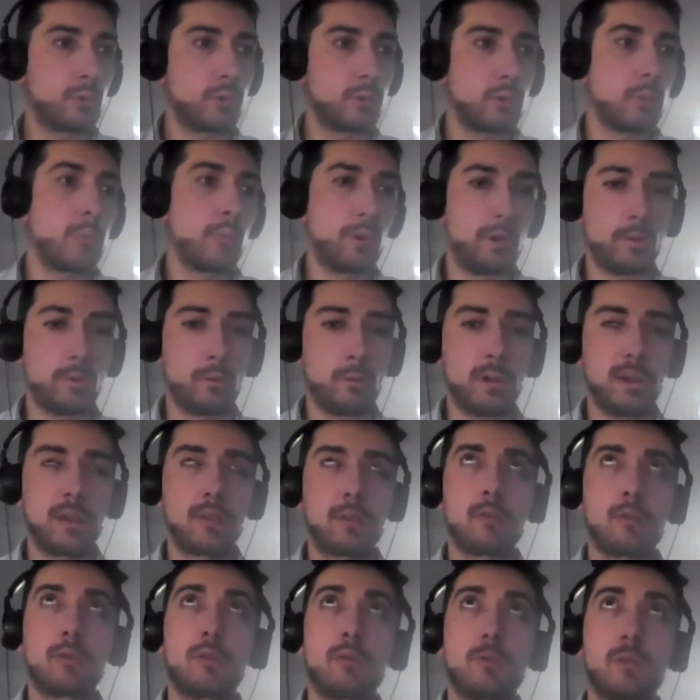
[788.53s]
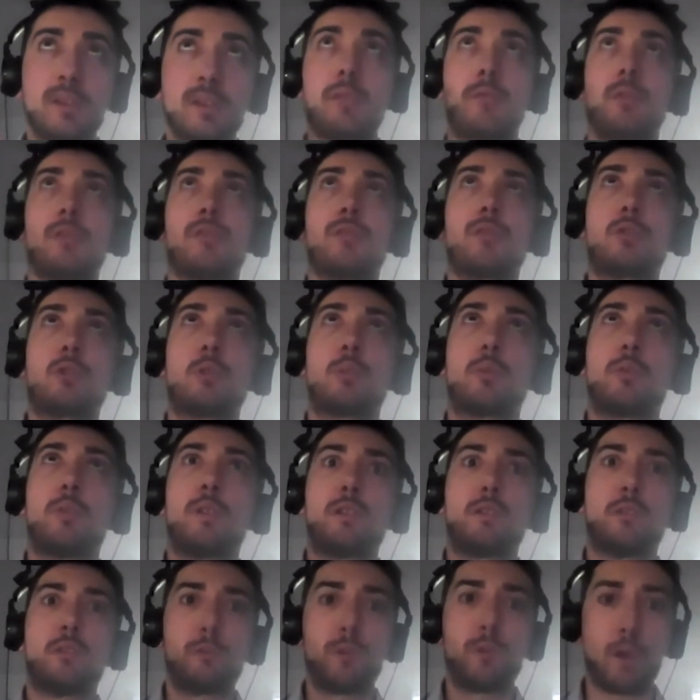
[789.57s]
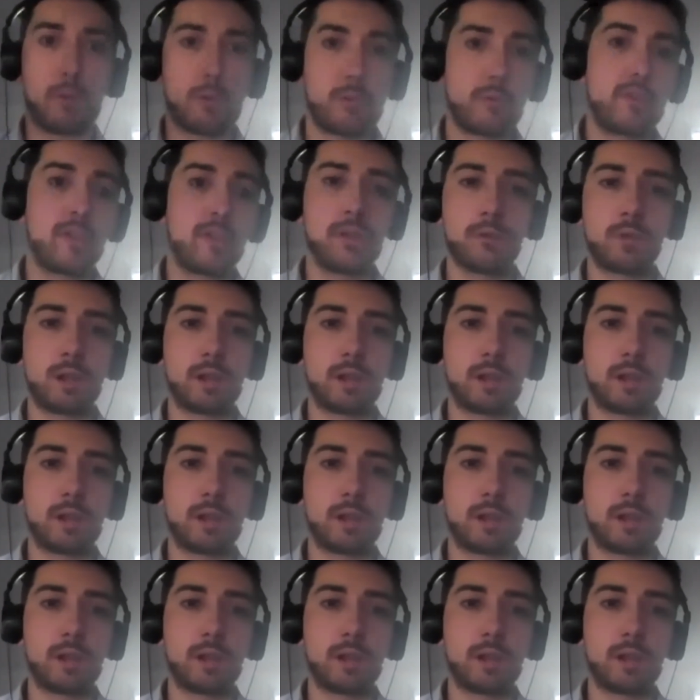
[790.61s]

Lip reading: cloud whatever the cloud provider you are using,